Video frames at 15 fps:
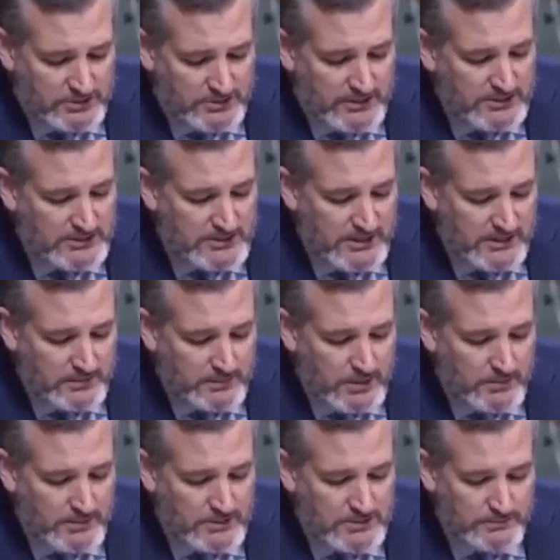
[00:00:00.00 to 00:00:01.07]
You need to take a
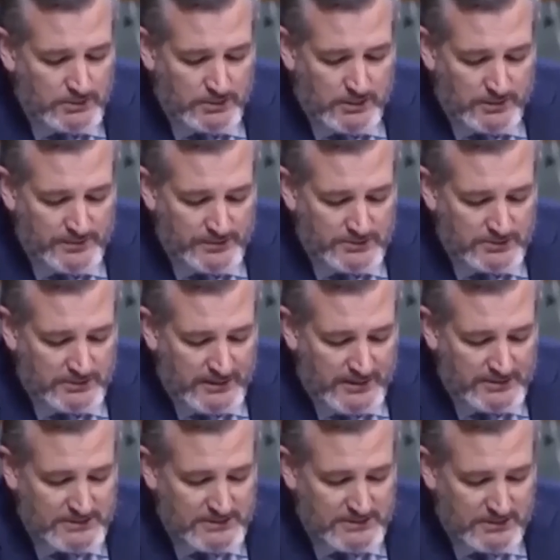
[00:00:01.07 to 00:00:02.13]
moment to put on those
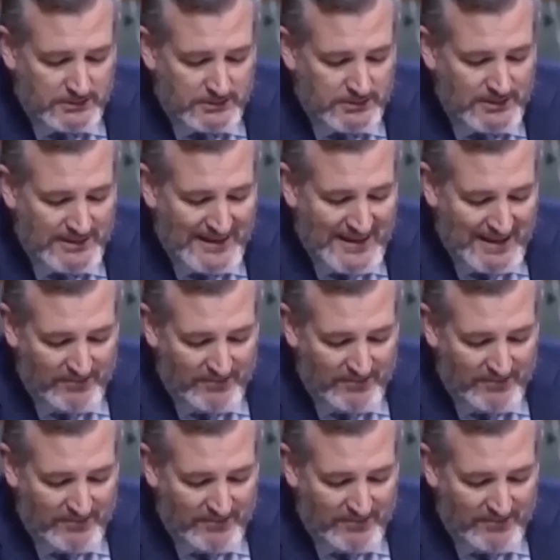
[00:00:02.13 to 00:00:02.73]
glasses and look at